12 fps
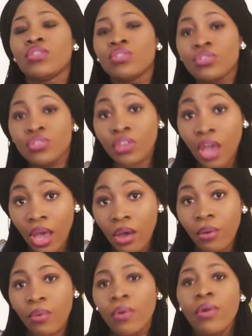
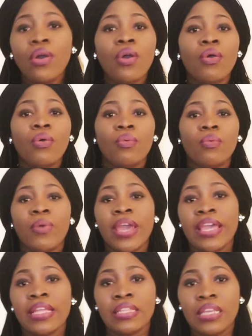So
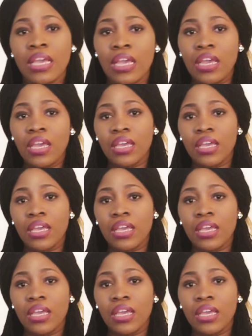when